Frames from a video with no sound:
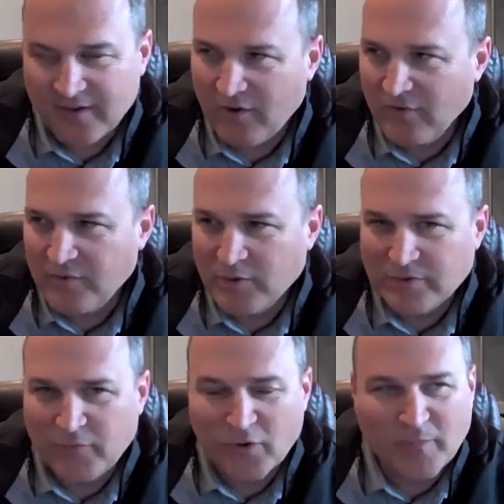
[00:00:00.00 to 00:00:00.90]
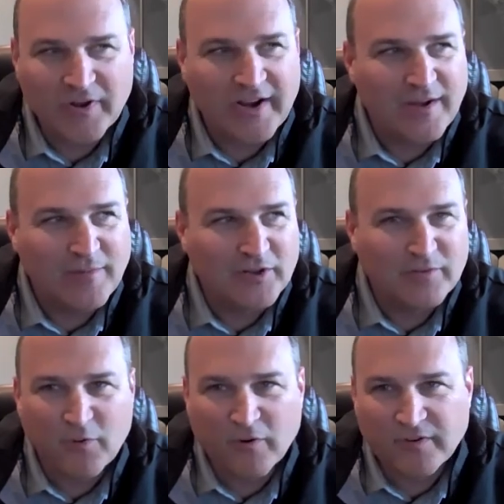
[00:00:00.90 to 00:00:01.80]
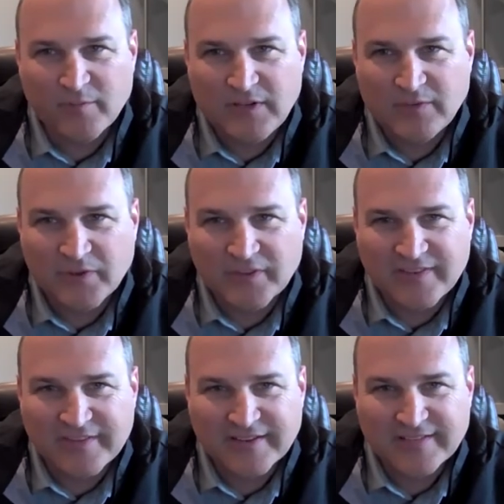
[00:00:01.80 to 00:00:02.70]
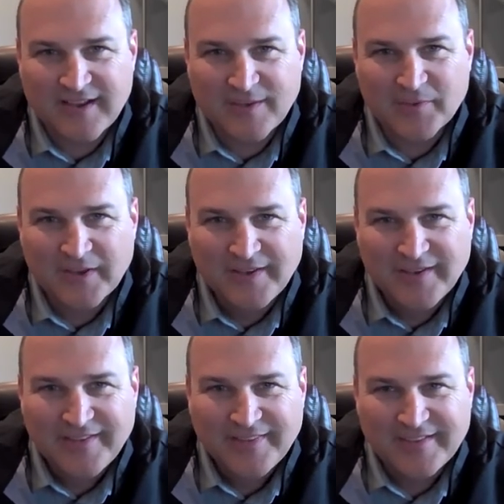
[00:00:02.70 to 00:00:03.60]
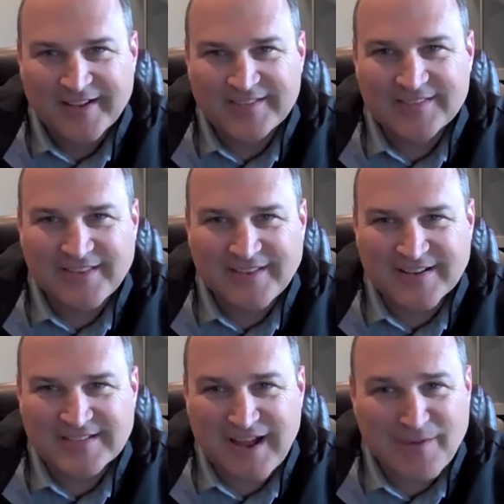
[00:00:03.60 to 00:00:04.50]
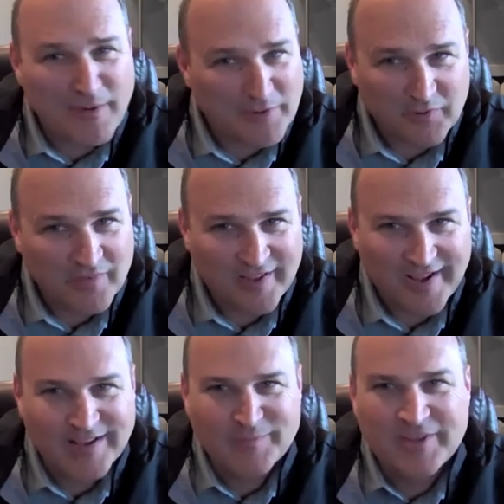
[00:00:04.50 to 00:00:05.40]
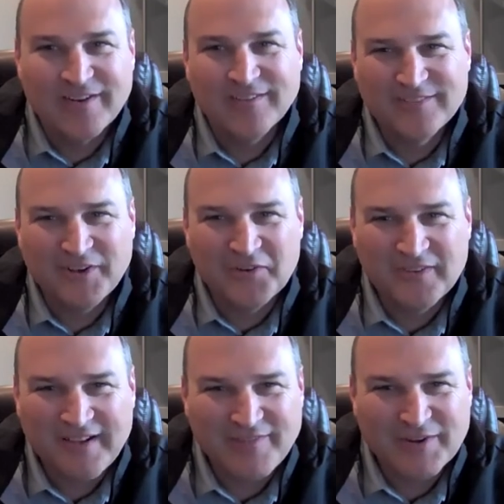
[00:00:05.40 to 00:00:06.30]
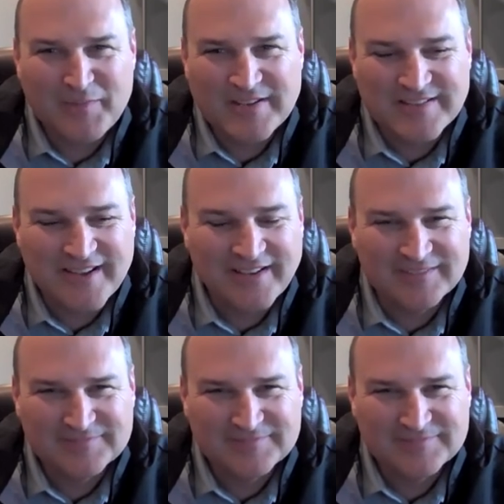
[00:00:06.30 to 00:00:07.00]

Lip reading: all of you at the forum there, hey, I'm looking forward to meeting with you the next time. The next time I'm going to do everything I can to be there. So have an amazing day.